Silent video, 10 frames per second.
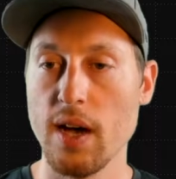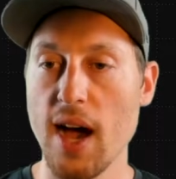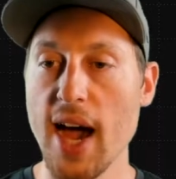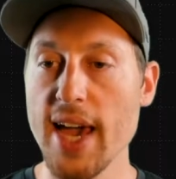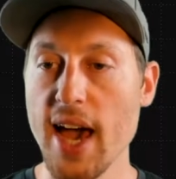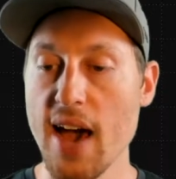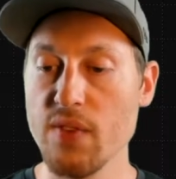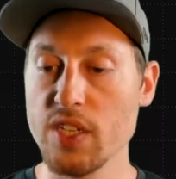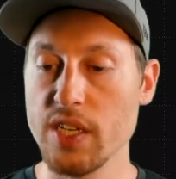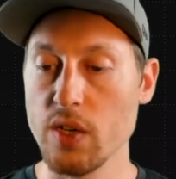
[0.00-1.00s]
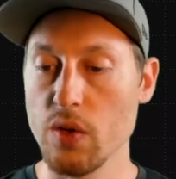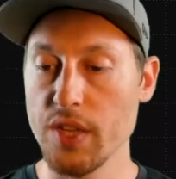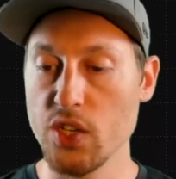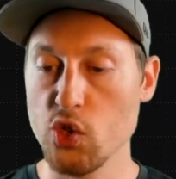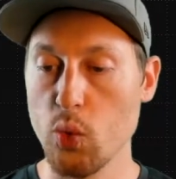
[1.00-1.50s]
I have until
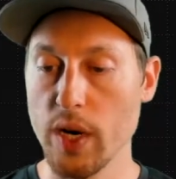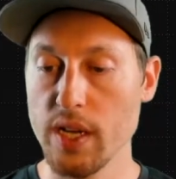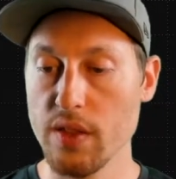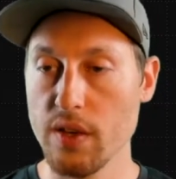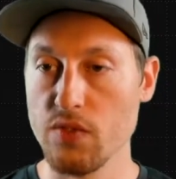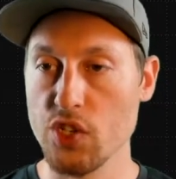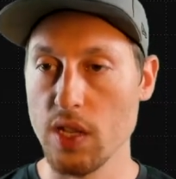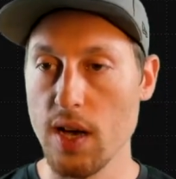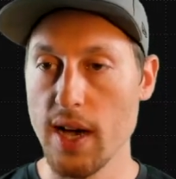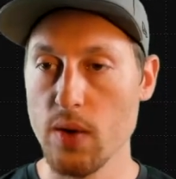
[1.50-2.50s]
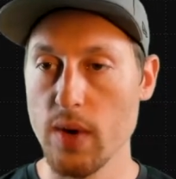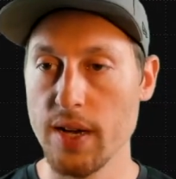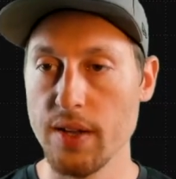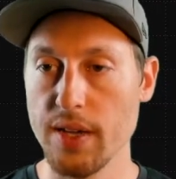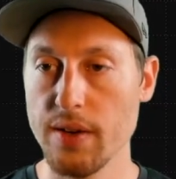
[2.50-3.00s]
the 20th of July right
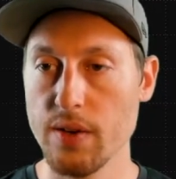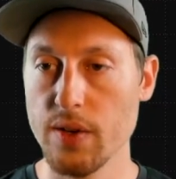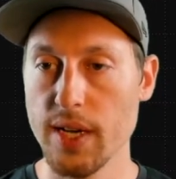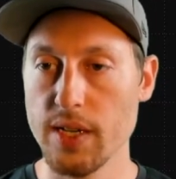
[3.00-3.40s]
in here, okay?